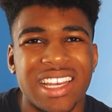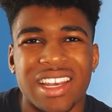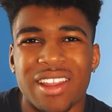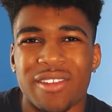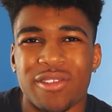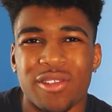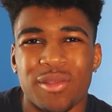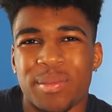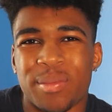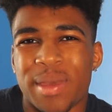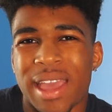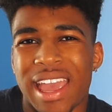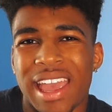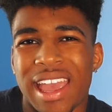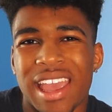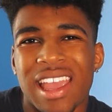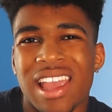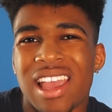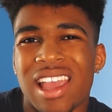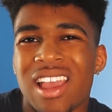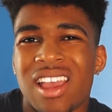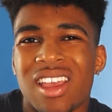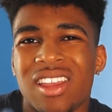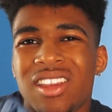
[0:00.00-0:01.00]
a different pair.
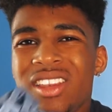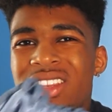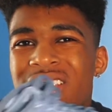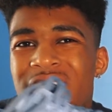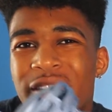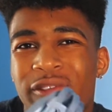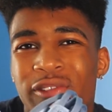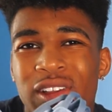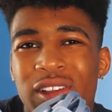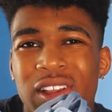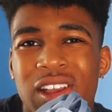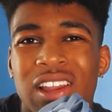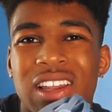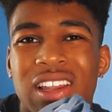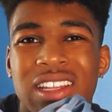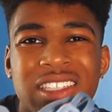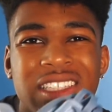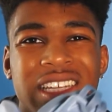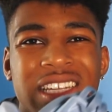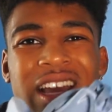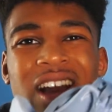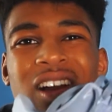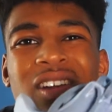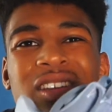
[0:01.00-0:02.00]
Different colour.
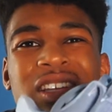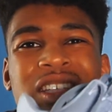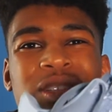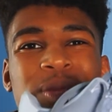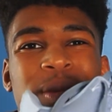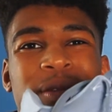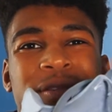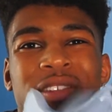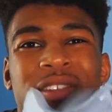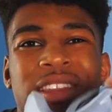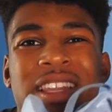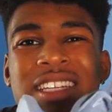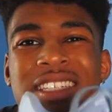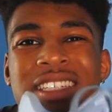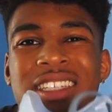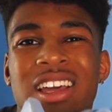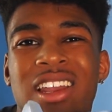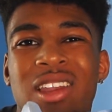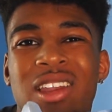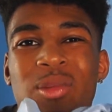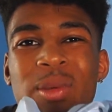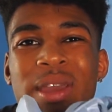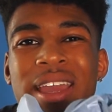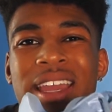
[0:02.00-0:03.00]
See, I just went for this
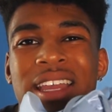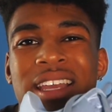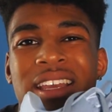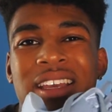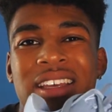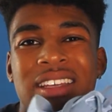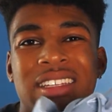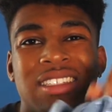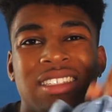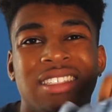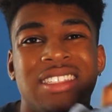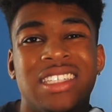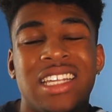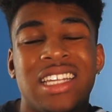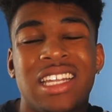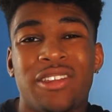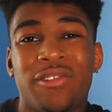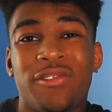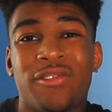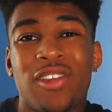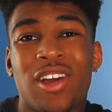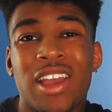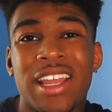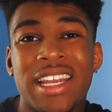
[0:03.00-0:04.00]
colourway because it's
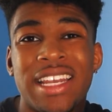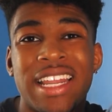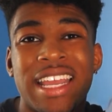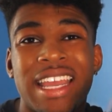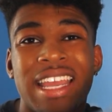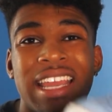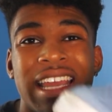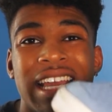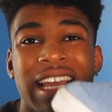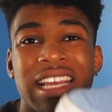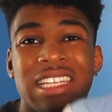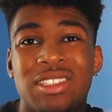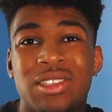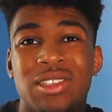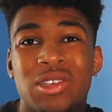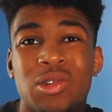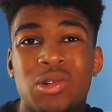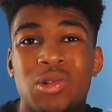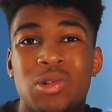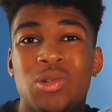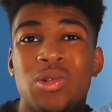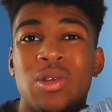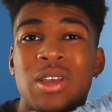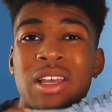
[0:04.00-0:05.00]
fly knit, it's
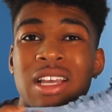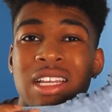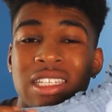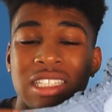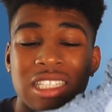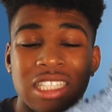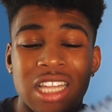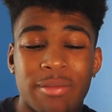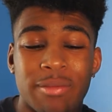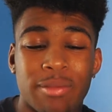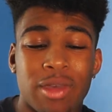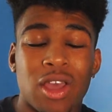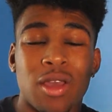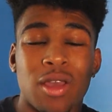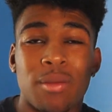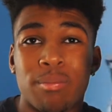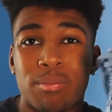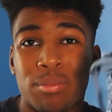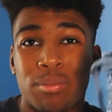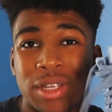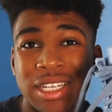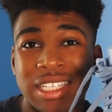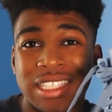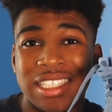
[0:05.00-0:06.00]
cool, summer,
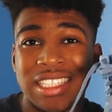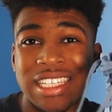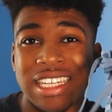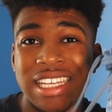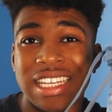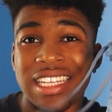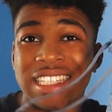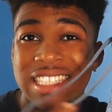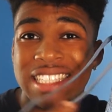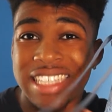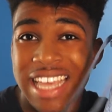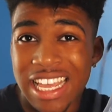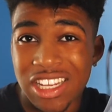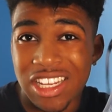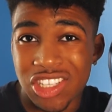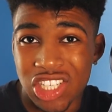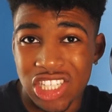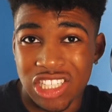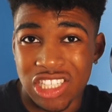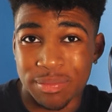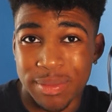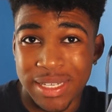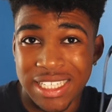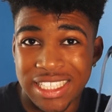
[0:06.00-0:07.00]
breezy,
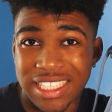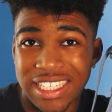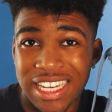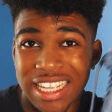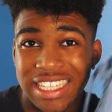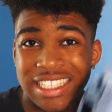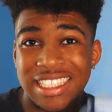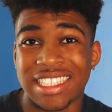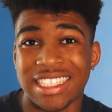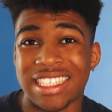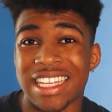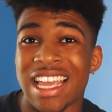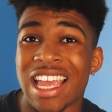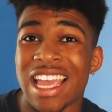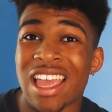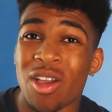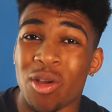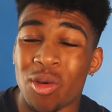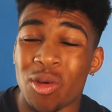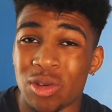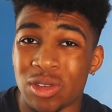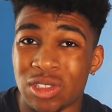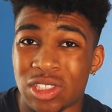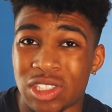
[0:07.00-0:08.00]
Skechers business.
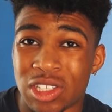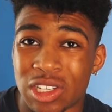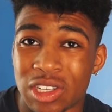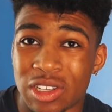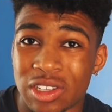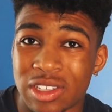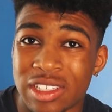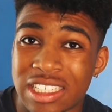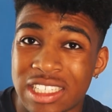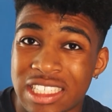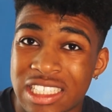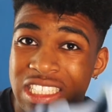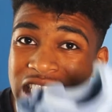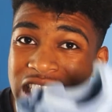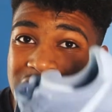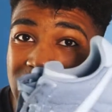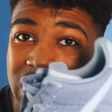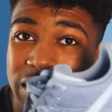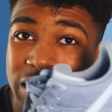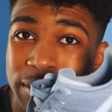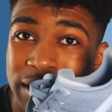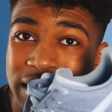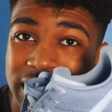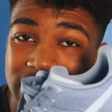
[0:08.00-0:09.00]
Also, this is
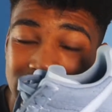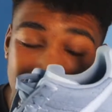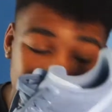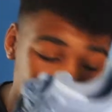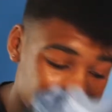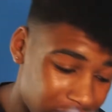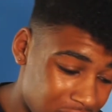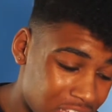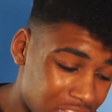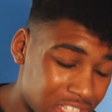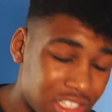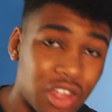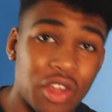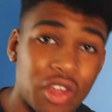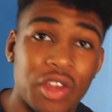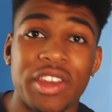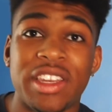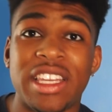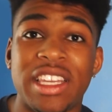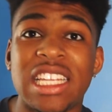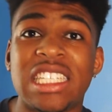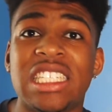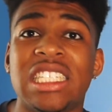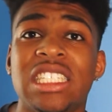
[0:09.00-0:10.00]
not sponsored. So,
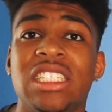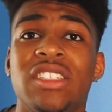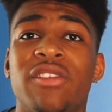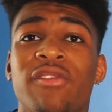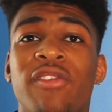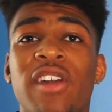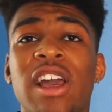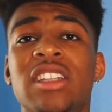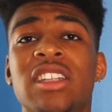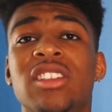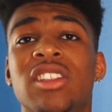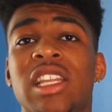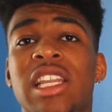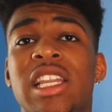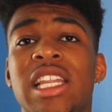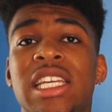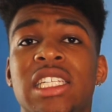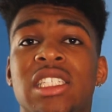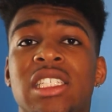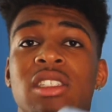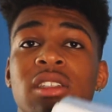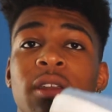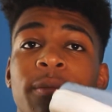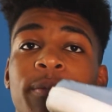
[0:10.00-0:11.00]
this is first on the
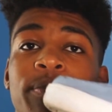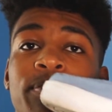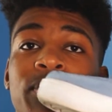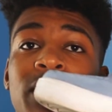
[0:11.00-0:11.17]
list,